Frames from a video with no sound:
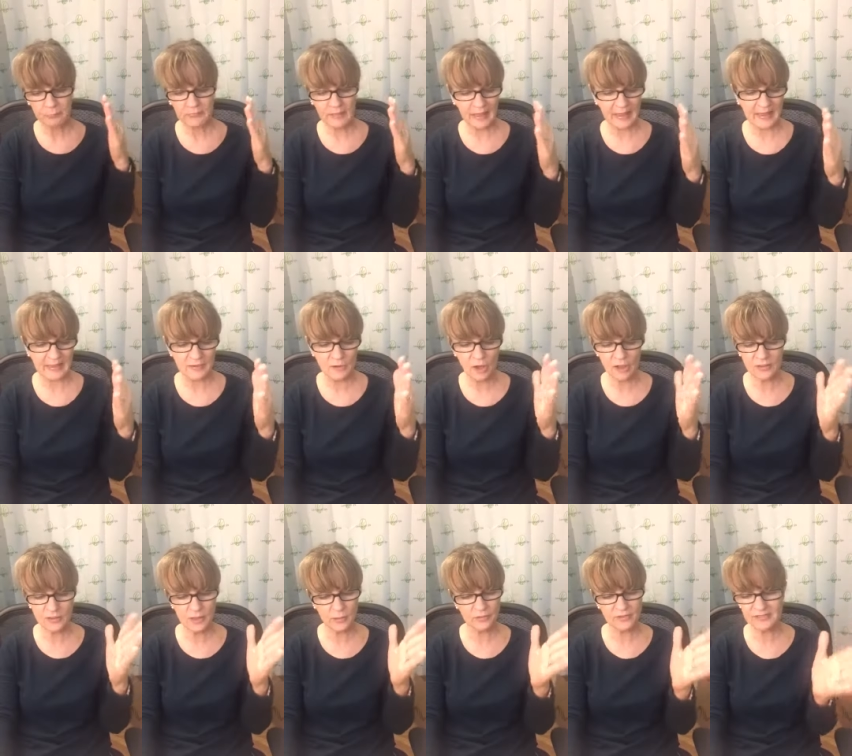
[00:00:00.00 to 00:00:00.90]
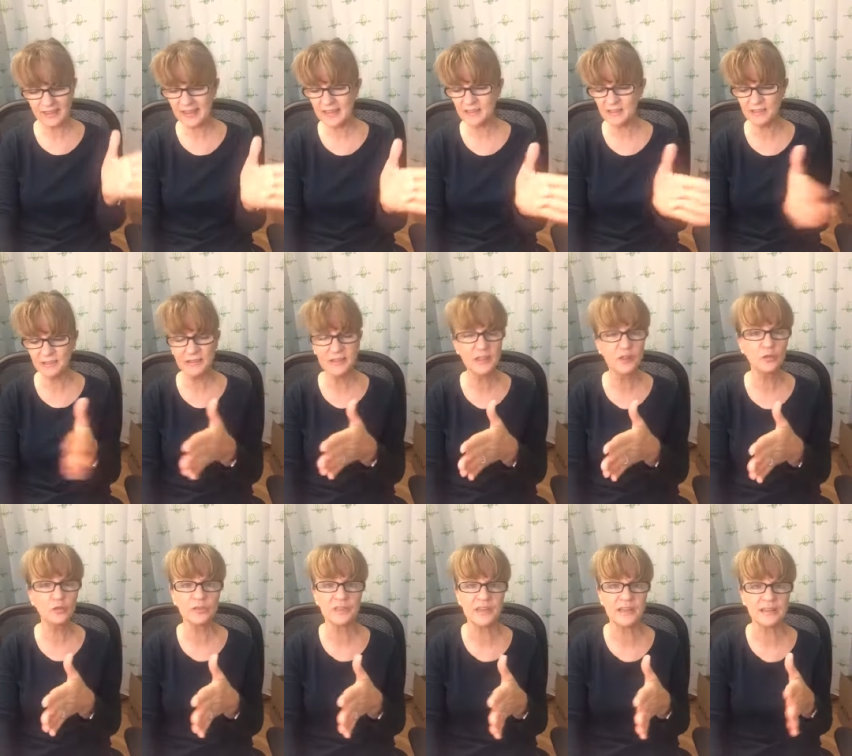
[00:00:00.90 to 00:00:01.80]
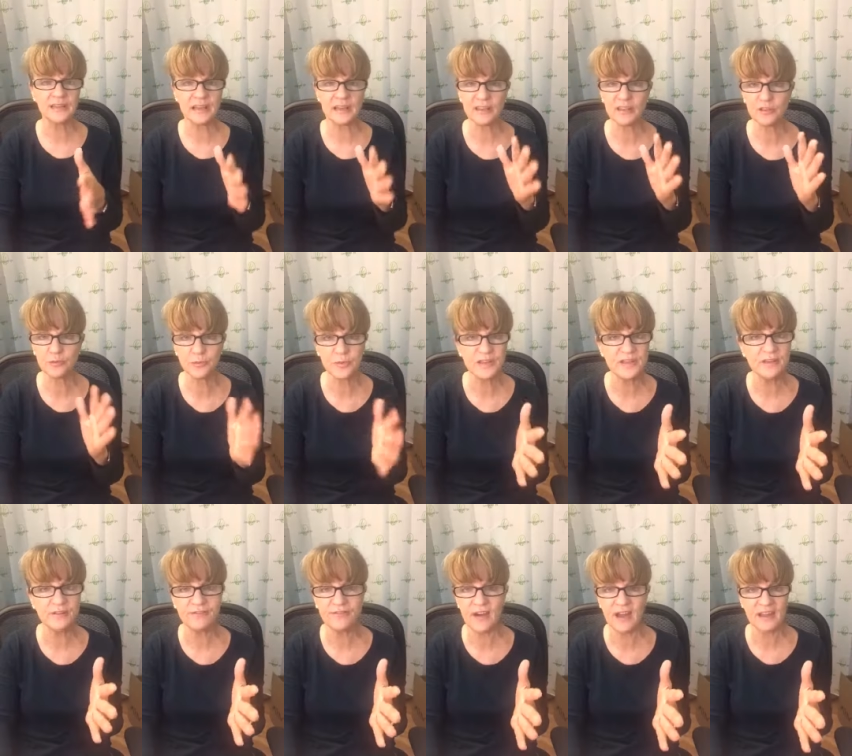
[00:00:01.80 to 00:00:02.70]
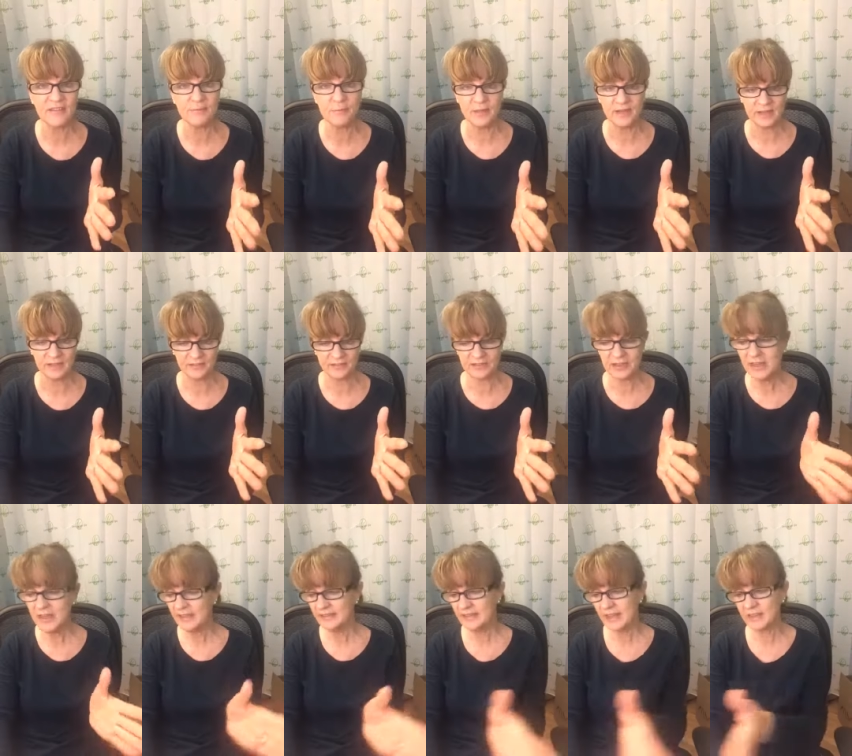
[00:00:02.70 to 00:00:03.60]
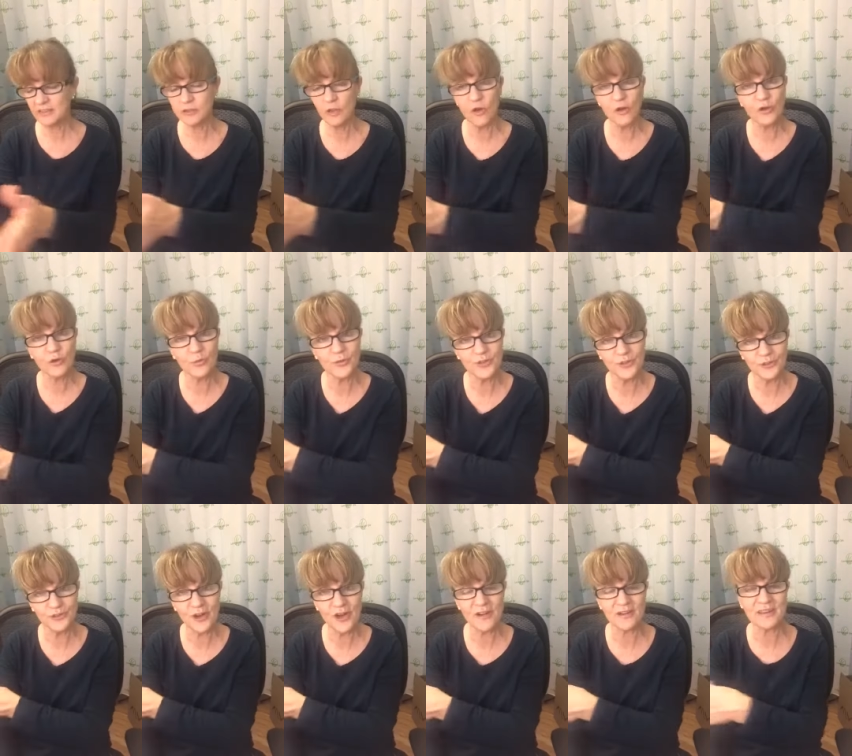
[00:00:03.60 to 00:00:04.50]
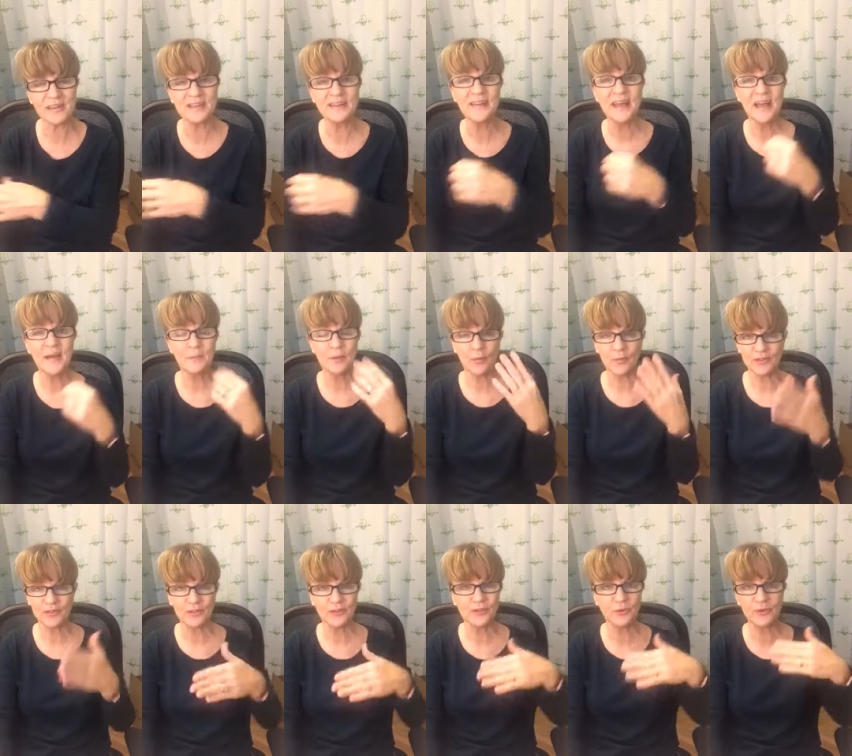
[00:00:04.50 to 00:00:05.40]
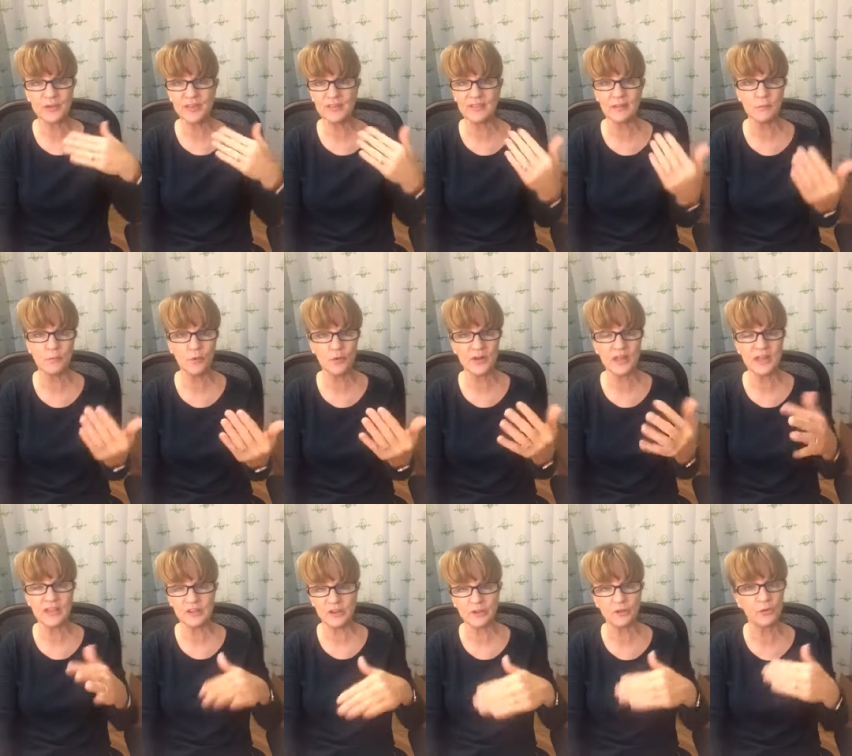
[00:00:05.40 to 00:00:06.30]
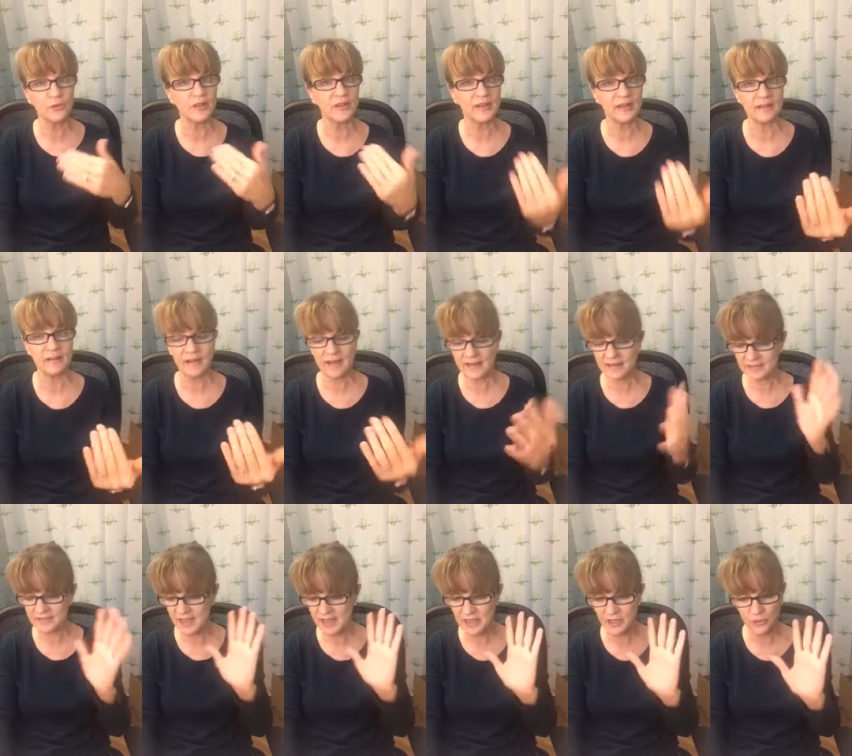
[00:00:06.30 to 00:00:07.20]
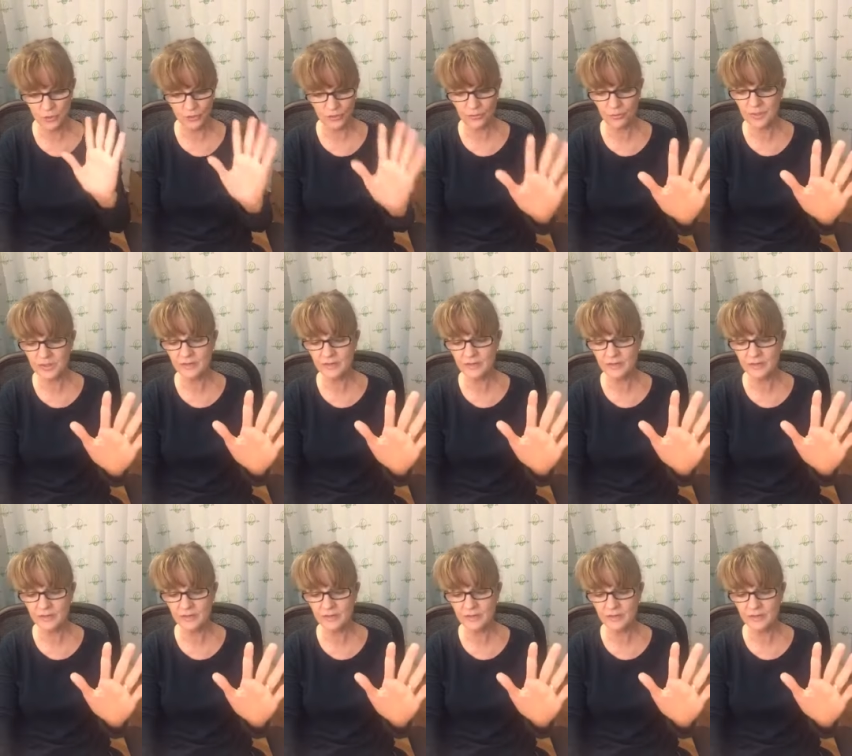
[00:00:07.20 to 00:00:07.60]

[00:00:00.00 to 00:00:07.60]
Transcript: and it takes literally like three to five minutes. It takes longer when you're talking, but when you're doing it in the morning and you're doing it at night, take your three